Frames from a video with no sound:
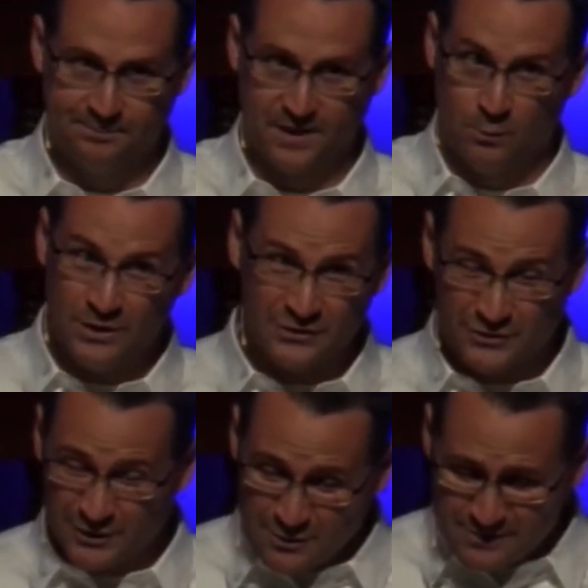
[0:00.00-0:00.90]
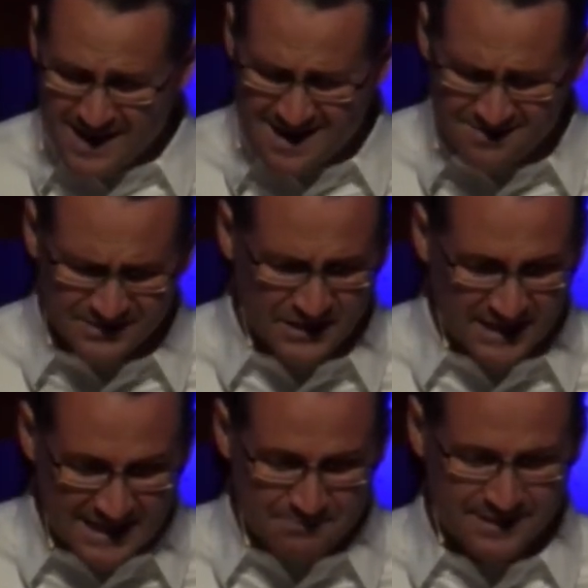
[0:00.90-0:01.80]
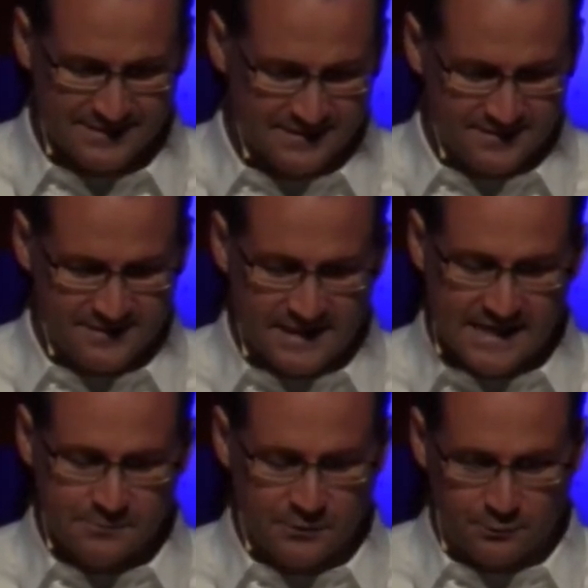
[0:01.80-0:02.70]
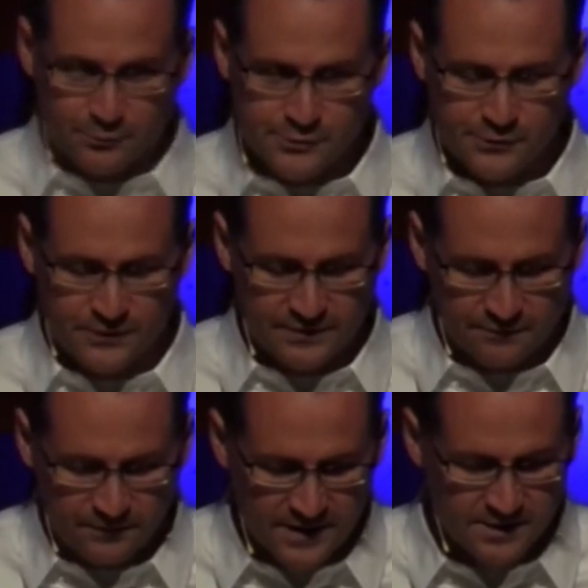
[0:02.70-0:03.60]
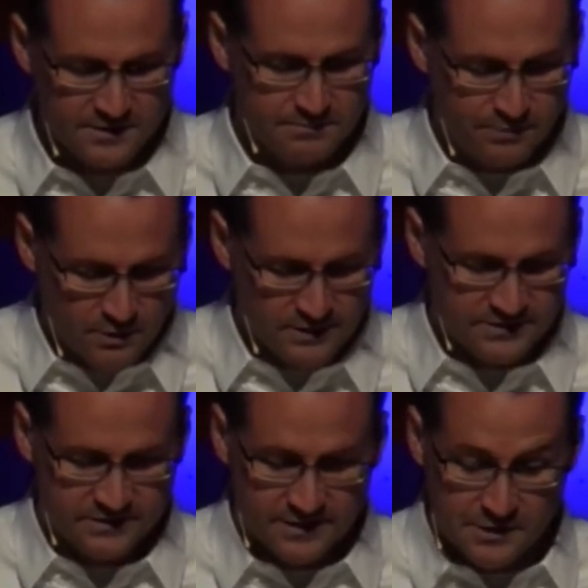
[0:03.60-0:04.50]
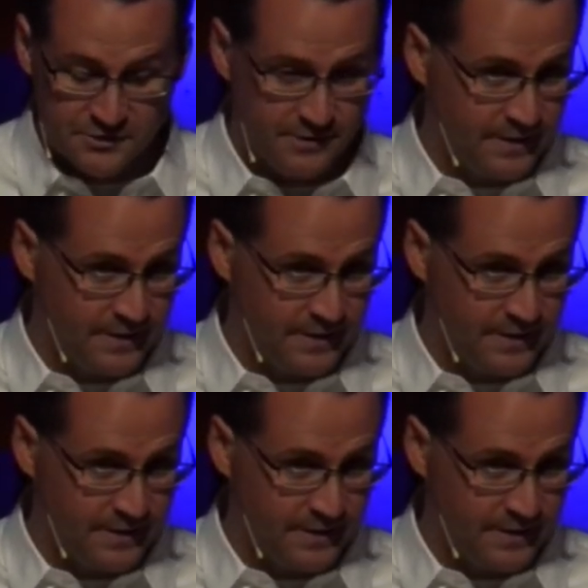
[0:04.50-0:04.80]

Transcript: And when you slow down to think about the scene with Ruth in the field and Boaz's leadership,